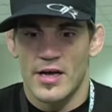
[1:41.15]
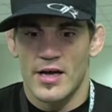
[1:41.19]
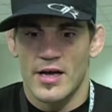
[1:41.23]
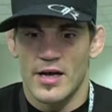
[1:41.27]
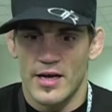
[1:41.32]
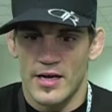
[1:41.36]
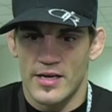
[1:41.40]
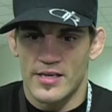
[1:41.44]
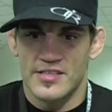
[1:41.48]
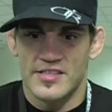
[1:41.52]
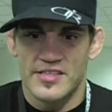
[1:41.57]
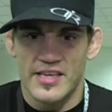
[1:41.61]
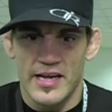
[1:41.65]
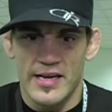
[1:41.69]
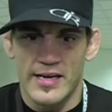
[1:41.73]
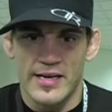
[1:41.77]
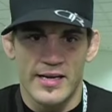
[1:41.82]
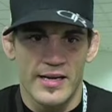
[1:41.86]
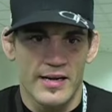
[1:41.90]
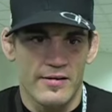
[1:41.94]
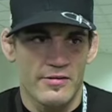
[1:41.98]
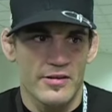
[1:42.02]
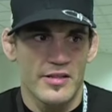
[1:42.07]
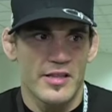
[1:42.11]
uh, just
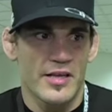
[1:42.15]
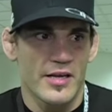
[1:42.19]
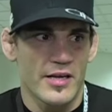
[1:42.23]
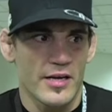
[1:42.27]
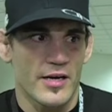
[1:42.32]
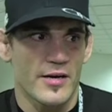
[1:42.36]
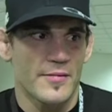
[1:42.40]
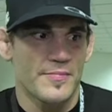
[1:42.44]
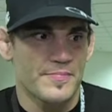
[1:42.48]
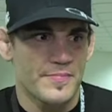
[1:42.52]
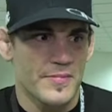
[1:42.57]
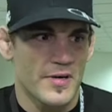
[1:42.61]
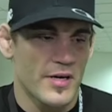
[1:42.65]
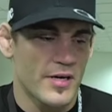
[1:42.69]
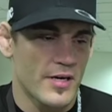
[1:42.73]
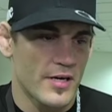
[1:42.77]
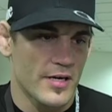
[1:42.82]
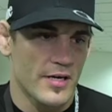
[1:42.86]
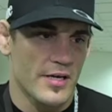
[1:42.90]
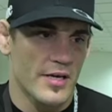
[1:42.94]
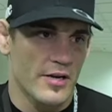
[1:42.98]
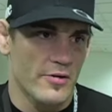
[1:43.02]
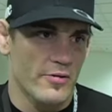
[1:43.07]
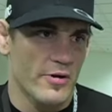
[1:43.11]
tightening everything up,
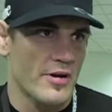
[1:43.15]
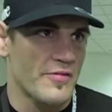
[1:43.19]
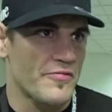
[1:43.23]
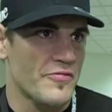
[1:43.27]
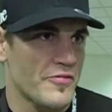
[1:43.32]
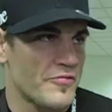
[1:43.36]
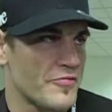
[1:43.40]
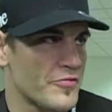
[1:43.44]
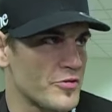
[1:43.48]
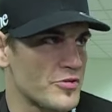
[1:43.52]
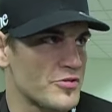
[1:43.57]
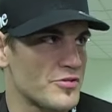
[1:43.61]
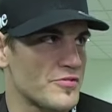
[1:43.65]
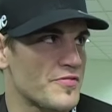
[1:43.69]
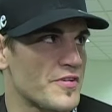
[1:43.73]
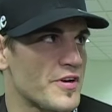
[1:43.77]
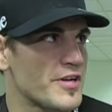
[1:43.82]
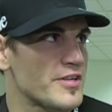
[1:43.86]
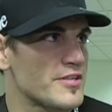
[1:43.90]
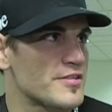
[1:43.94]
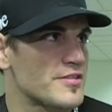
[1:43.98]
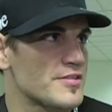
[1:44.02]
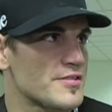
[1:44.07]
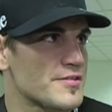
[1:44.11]
uh, getting ready for future
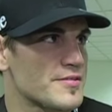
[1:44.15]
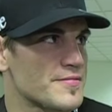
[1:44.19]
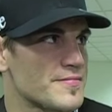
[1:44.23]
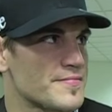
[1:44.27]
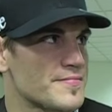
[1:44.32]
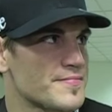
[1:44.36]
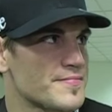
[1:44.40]
fights.